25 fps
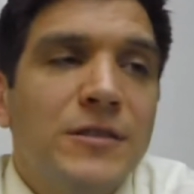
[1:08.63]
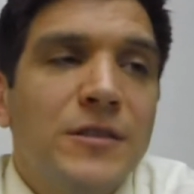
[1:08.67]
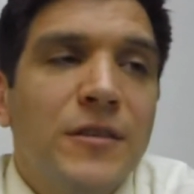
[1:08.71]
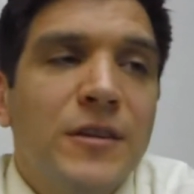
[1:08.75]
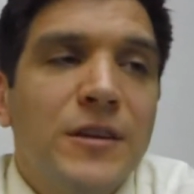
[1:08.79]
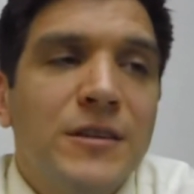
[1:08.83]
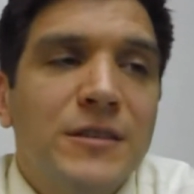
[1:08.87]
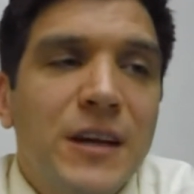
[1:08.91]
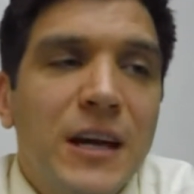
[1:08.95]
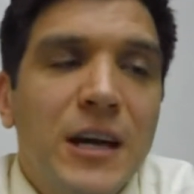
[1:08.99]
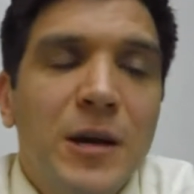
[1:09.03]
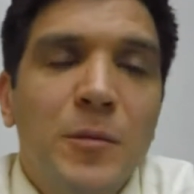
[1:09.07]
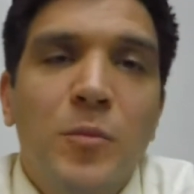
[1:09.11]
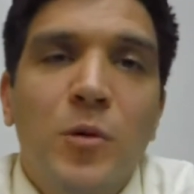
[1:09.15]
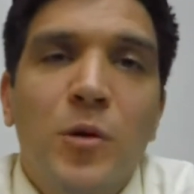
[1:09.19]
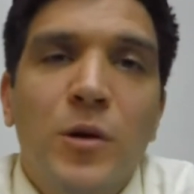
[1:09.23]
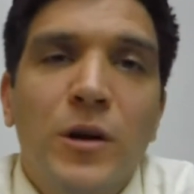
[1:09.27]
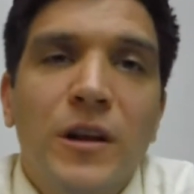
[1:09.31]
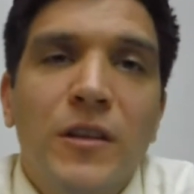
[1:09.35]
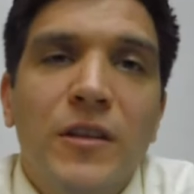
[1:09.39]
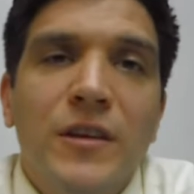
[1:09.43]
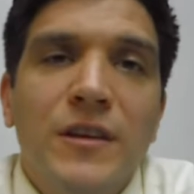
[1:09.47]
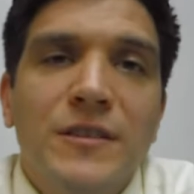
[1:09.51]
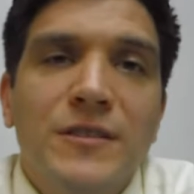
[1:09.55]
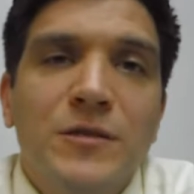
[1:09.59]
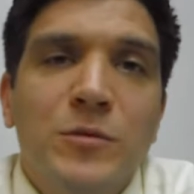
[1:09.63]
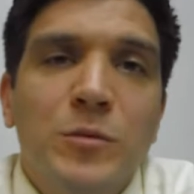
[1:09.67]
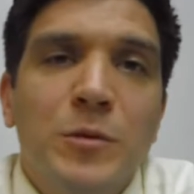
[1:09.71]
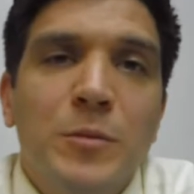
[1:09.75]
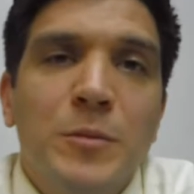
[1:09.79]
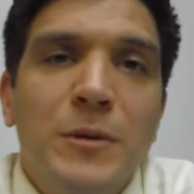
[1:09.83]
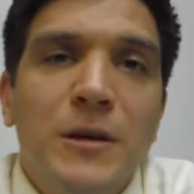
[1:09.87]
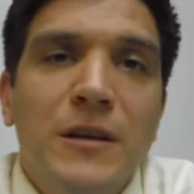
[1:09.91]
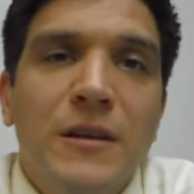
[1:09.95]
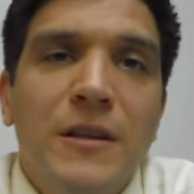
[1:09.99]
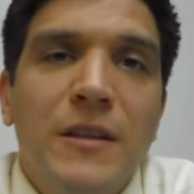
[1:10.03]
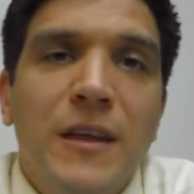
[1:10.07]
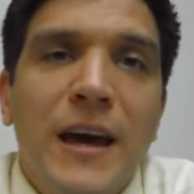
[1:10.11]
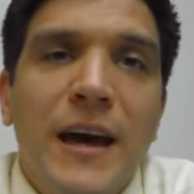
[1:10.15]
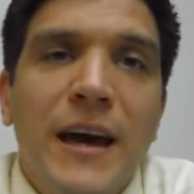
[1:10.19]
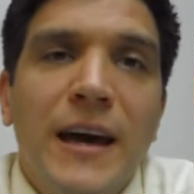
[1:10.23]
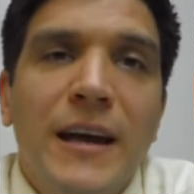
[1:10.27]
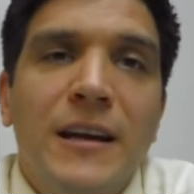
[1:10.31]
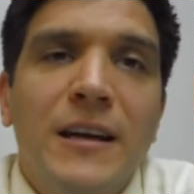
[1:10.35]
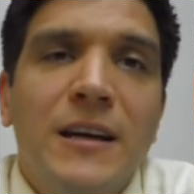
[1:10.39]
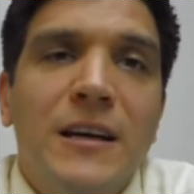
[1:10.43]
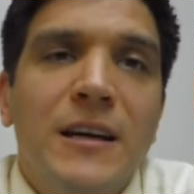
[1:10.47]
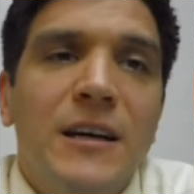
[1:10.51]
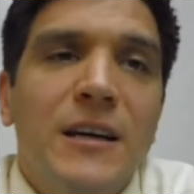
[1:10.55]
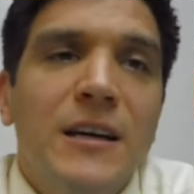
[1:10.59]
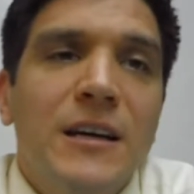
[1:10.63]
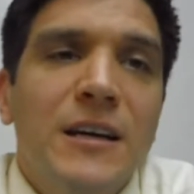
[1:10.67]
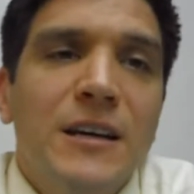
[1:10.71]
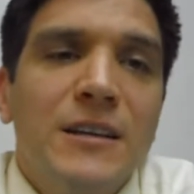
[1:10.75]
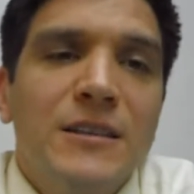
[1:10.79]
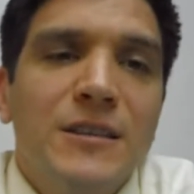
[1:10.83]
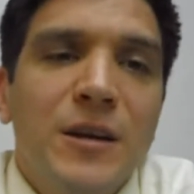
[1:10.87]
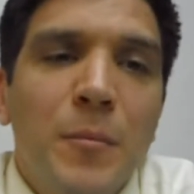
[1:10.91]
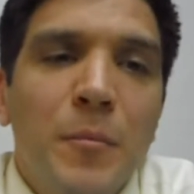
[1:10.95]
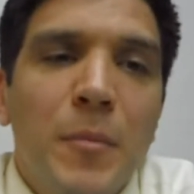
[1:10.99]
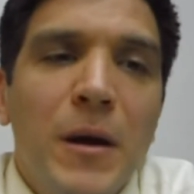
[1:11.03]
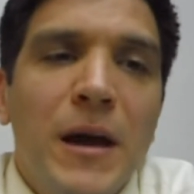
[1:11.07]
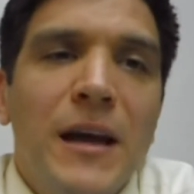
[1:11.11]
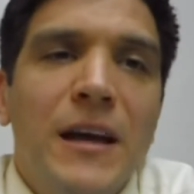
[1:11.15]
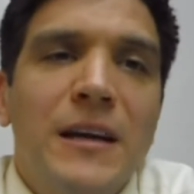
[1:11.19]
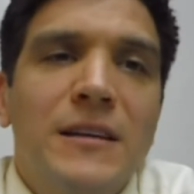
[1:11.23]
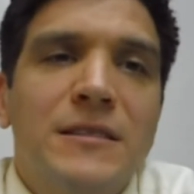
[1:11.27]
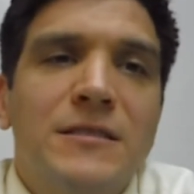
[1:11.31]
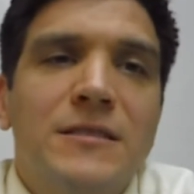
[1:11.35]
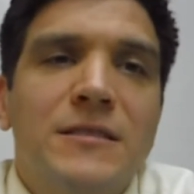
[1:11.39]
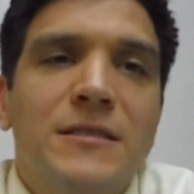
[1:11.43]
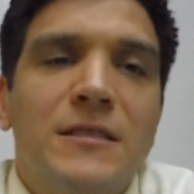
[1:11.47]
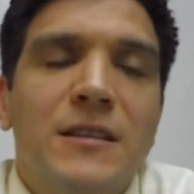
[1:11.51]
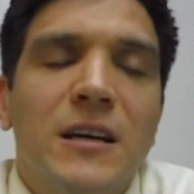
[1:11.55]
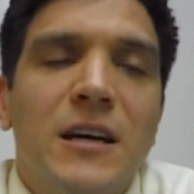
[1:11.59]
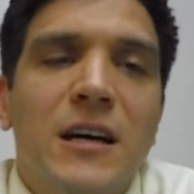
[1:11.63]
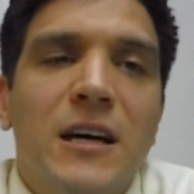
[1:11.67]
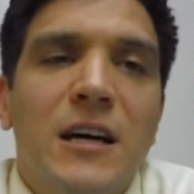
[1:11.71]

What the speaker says: The second point of this would be that some banks,